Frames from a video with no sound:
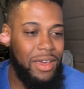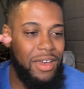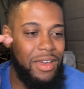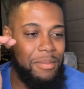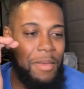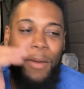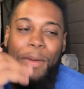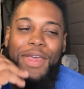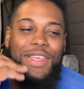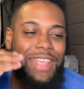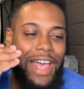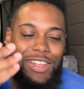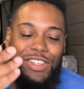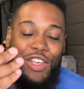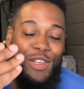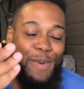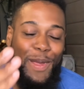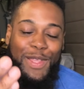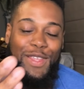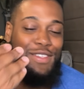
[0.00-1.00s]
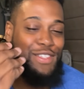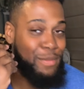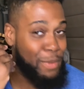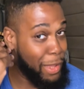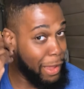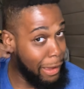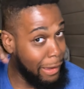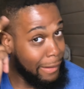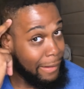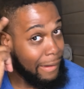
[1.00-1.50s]
Maybe he's actually expecting something
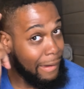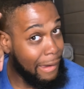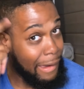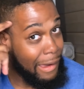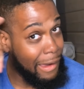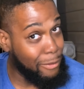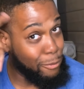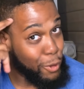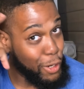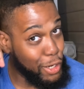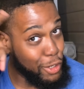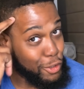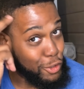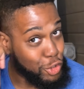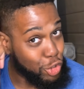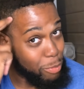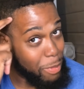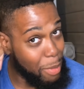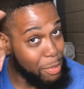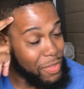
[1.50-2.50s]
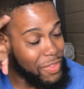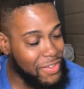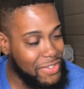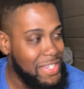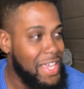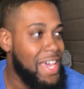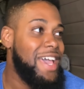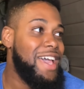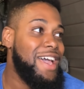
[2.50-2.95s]
like, hey, readers, you remember this?